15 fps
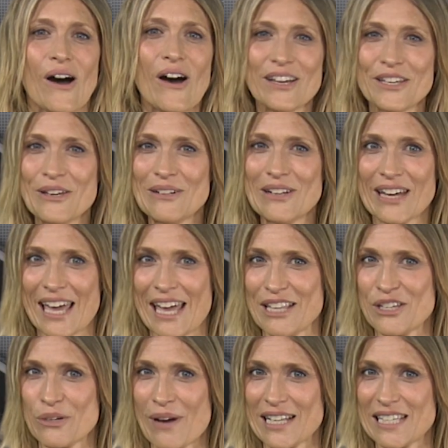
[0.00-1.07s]
Are you
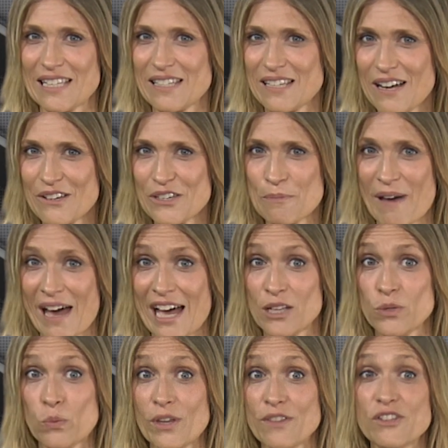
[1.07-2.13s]
looking to add a
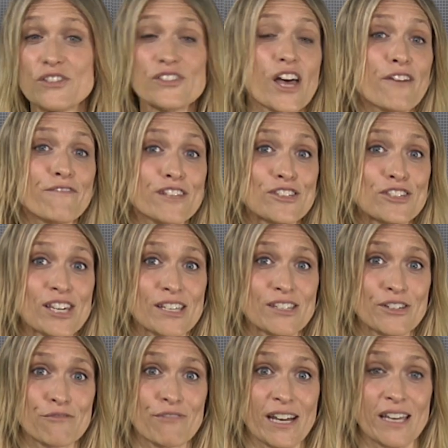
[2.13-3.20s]
touchpad with surface
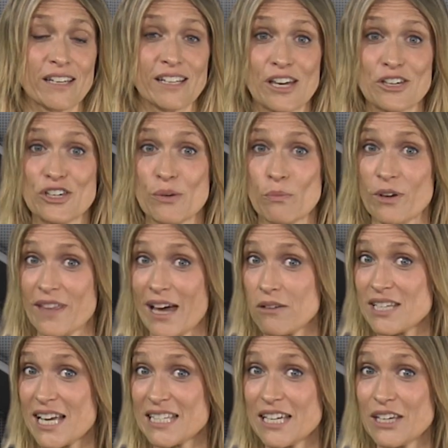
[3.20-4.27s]
gesture recognition
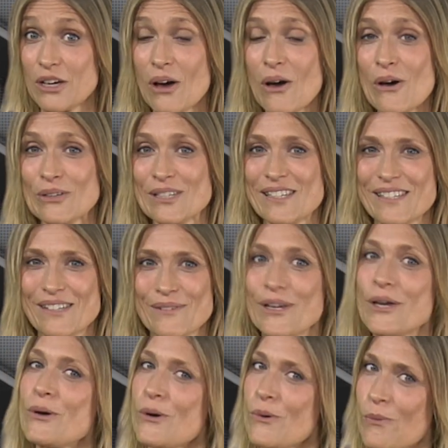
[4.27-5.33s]
without adding cost?
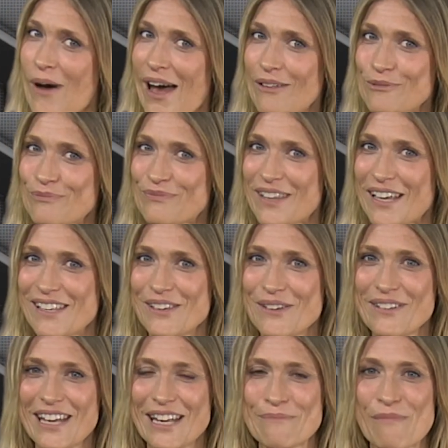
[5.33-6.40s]
Well, then
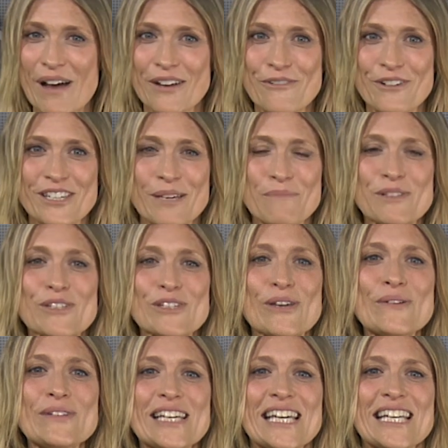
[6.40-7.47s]
you need Microchip's
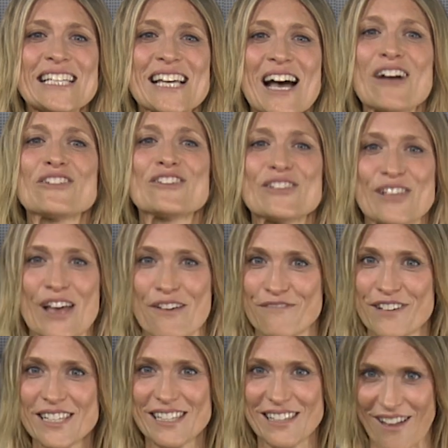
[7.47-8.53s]
2D Touch
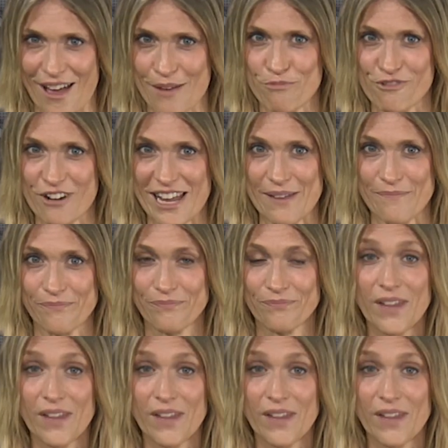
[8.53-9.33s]
Surface Library.